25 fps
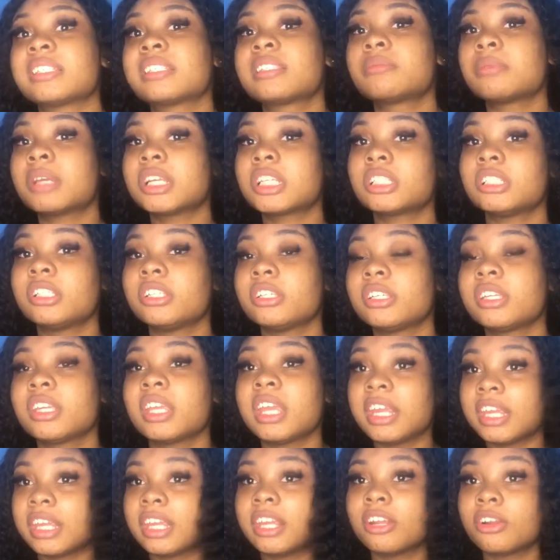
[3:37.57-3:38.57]
especially
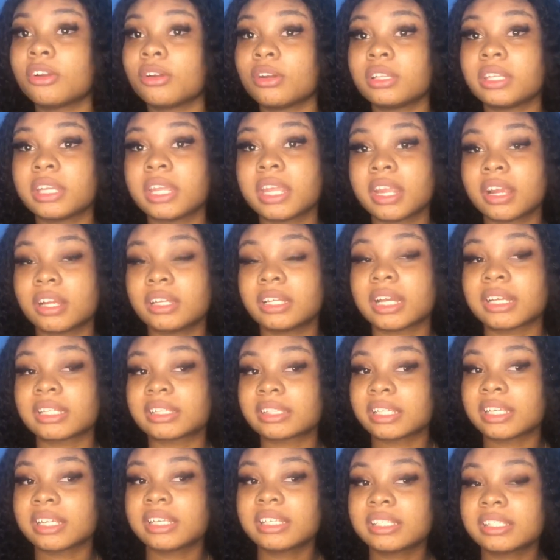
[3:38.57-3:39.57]
kinky curly hair like
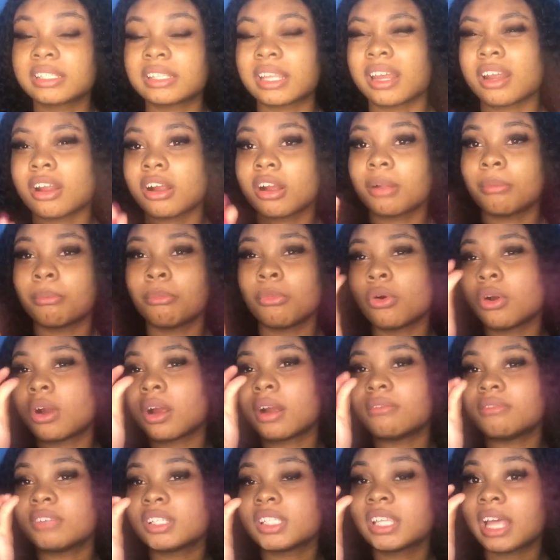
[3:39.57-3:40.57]
this that are more
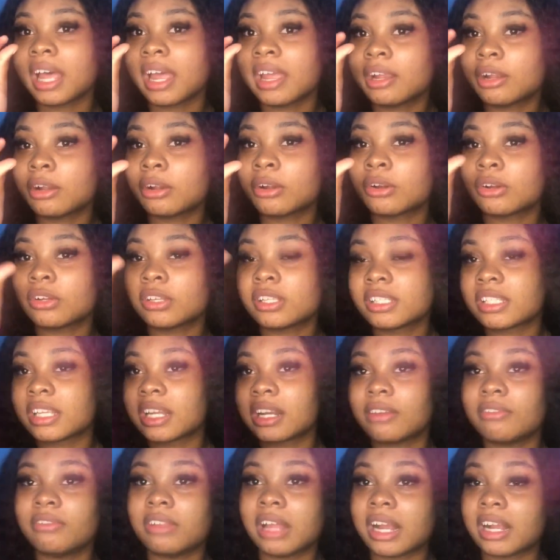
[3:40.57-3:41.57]
of a tight curl instead
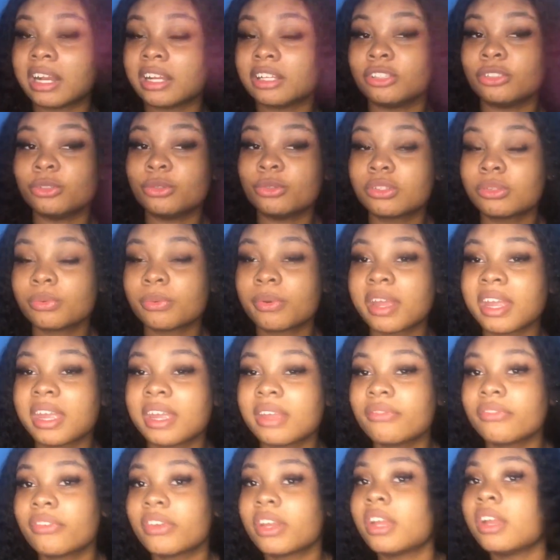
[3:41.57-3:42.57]
of like a loose
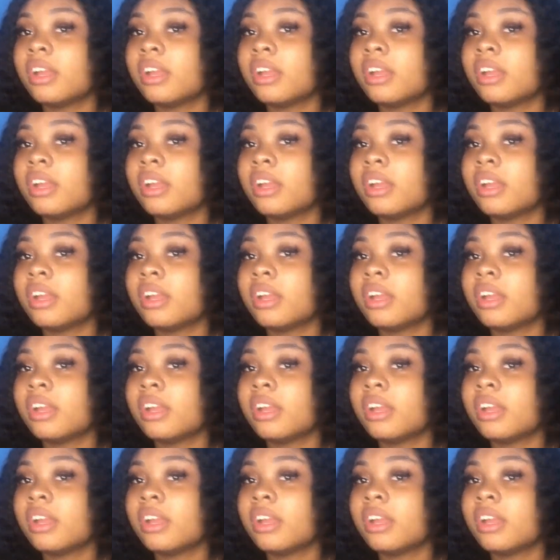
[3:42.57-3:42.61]
wave.